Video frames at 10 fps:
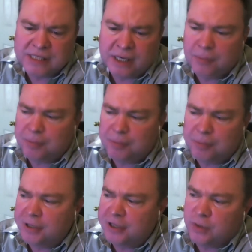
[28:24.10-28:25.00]
it this
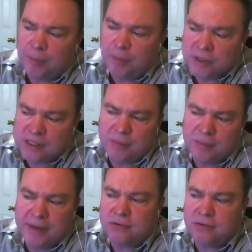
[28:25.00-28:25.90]
way. The reports
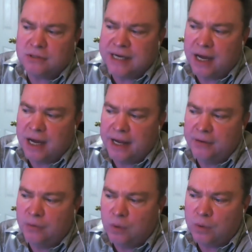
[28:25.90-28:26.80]
coming out tonight
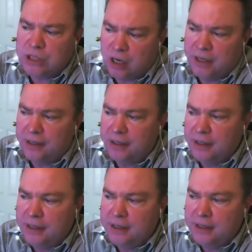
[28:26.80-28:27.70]
while we're talking
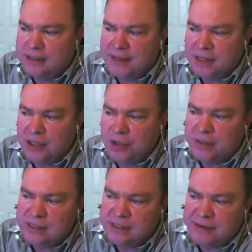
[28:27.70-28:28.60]
is that the
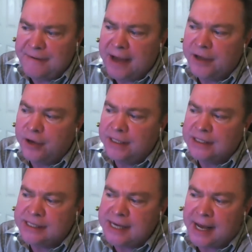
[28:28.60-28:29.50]
U.S. is evacuating
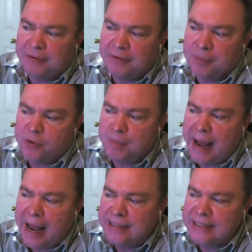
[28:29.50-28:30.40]
staff from both
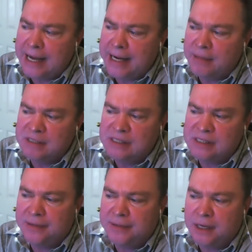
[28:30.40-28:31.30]
Baghdad
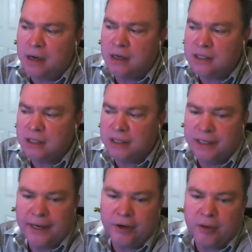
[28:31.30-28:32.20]
Embassy and the consulate
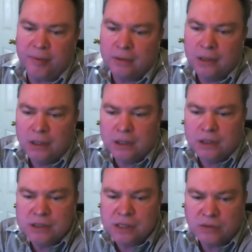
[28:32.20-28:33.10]
in Erbil.
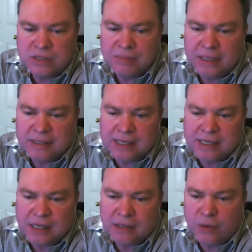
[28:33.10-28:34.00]
So to me it
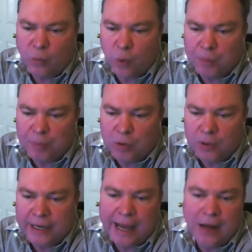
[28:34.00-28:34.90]
sounds like we're
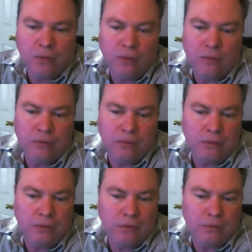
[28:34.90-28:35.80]
pulling out
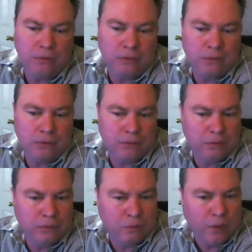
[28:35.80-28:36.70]

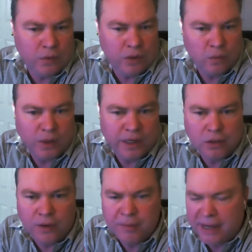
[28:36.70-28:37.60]
when we're,
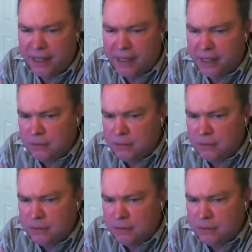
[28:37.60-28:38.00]
going back in?